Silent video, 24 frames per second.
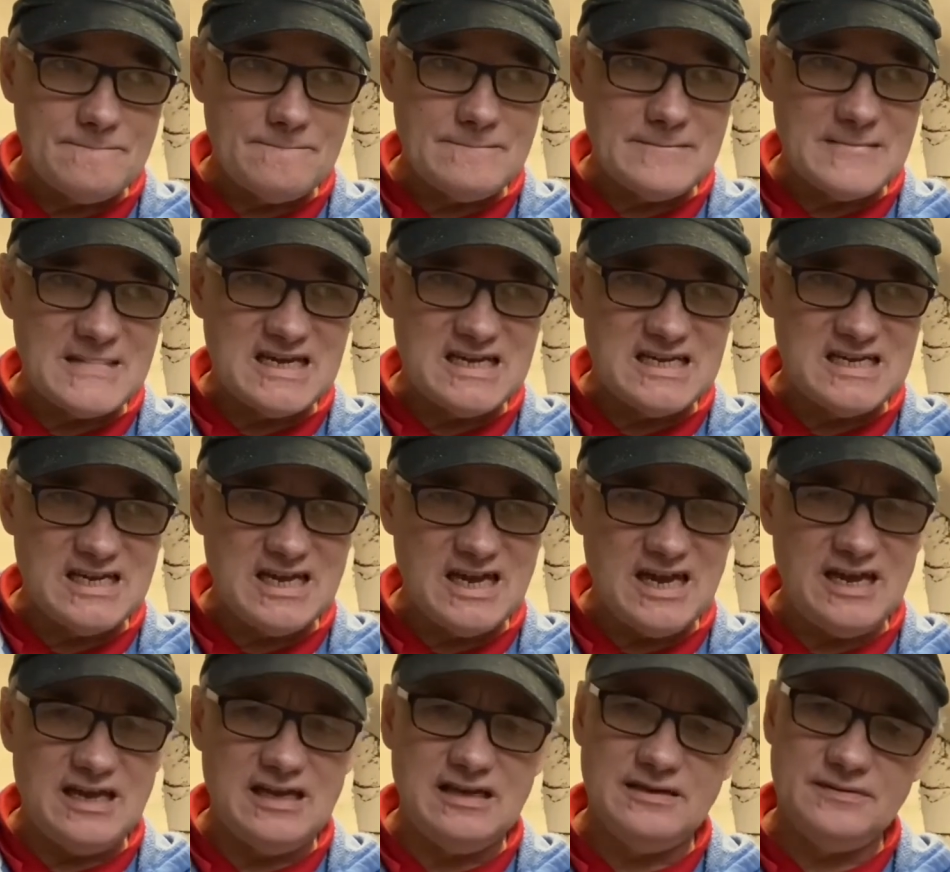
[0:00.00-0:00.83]
Yeah,
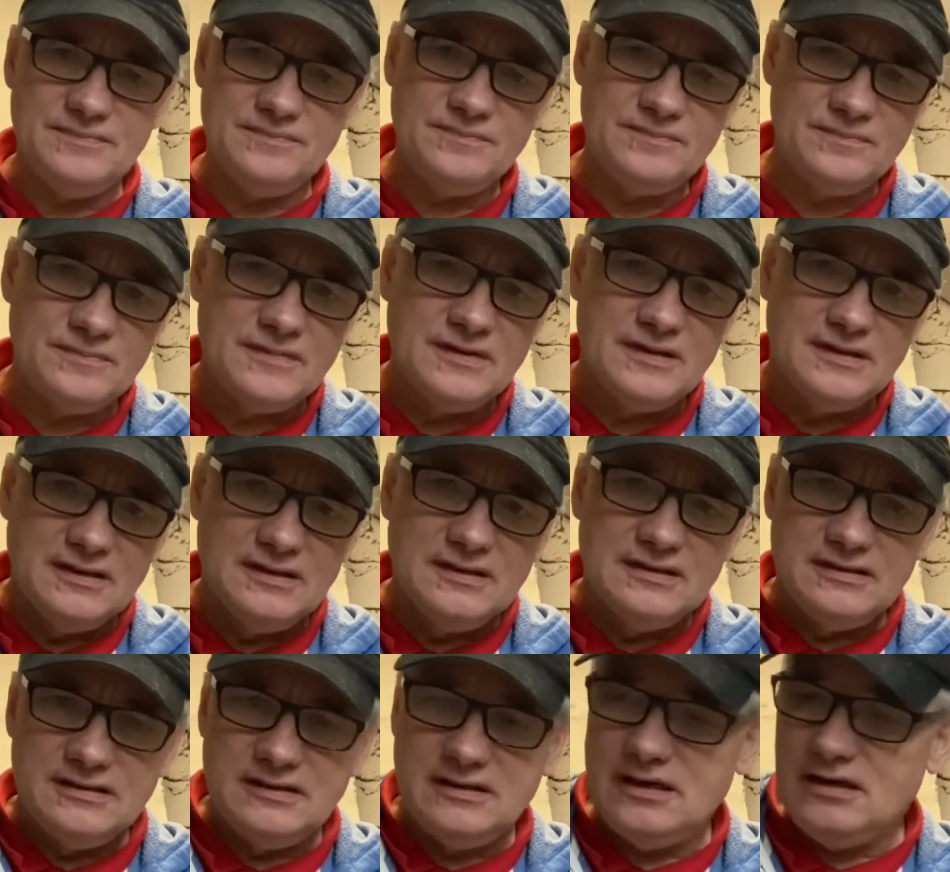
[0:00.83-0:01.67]

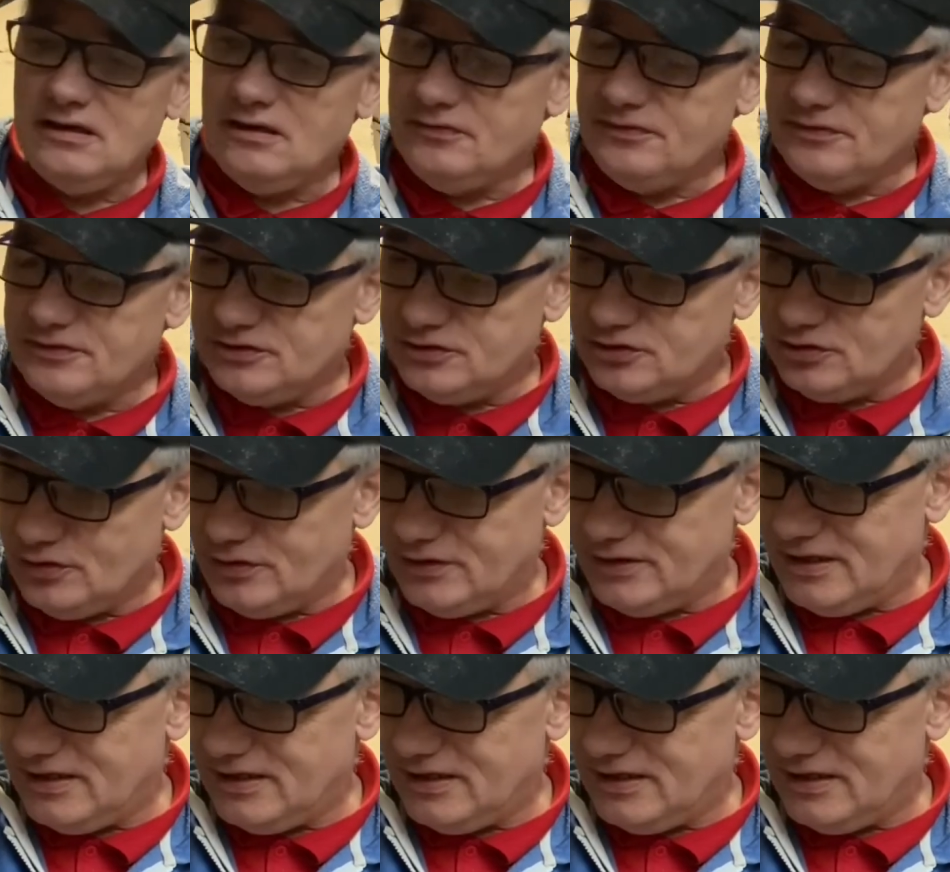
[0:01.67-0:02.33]
I've enjoyed it.